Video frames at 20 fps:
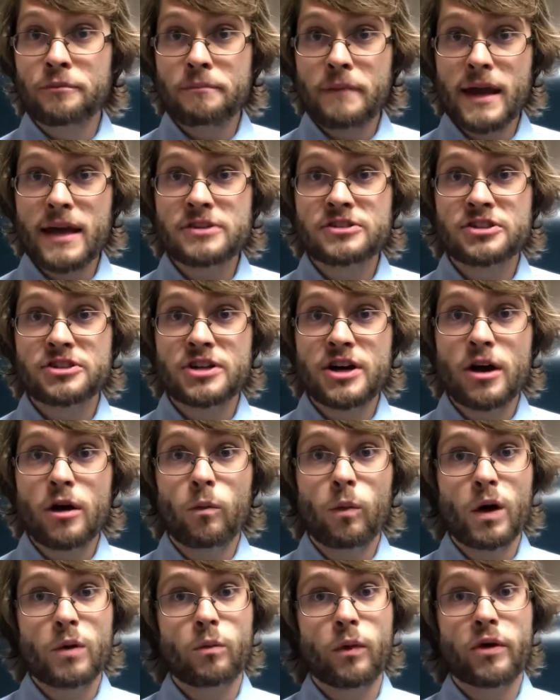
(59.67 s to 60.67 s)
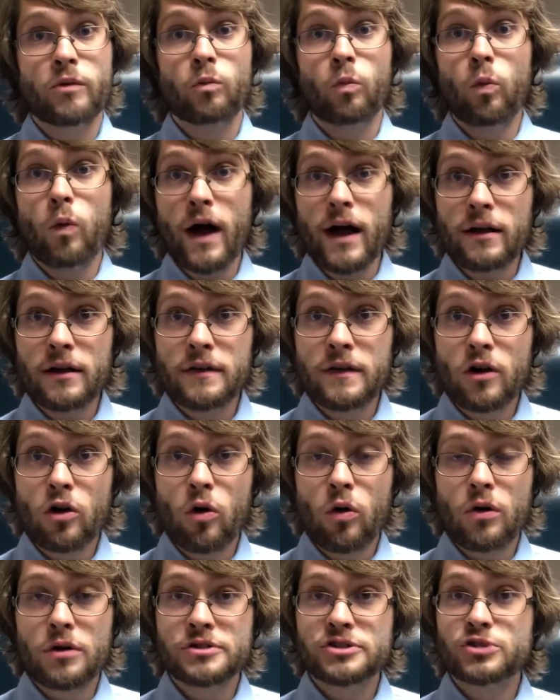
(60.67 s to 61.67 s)
me to know what went well in the
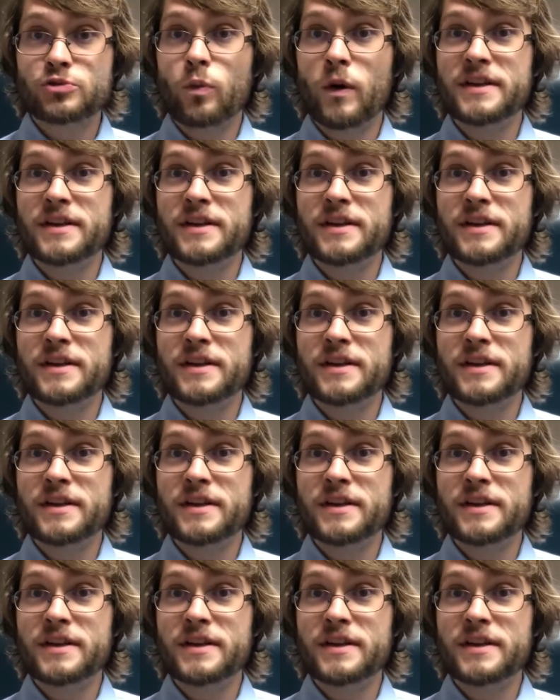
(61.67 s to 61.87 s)
course,